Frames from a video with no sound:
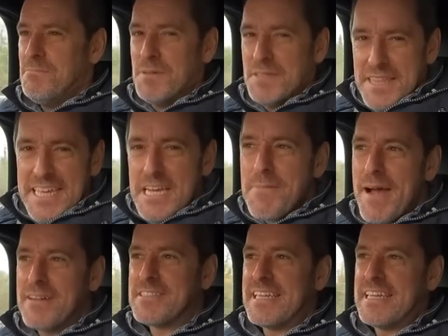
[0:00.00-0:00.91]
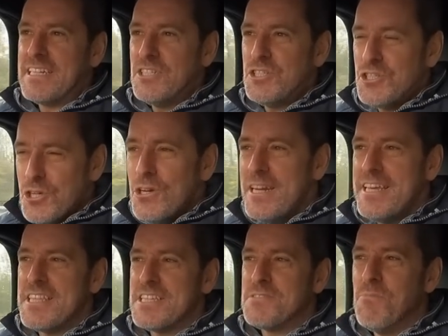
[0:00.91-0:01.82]
But think about it,
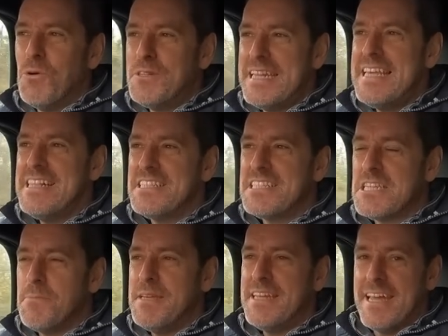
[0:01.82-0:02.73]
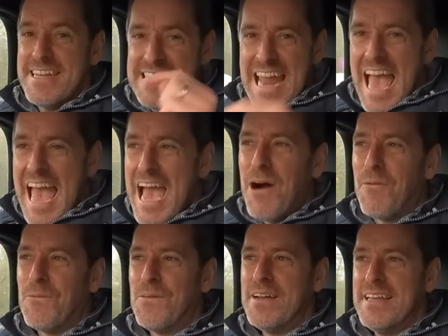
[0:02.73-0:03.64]
surely there's more deals to be done
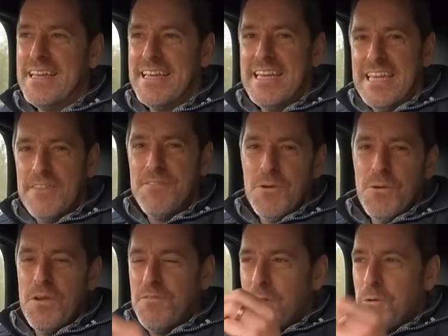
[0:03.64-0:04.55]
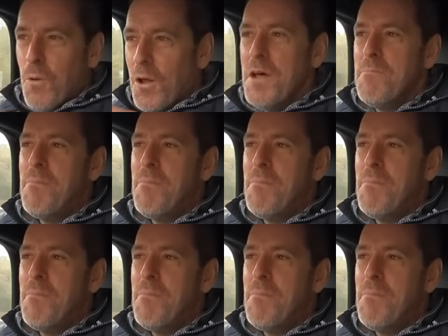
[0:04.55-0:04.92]
now. If you if you want to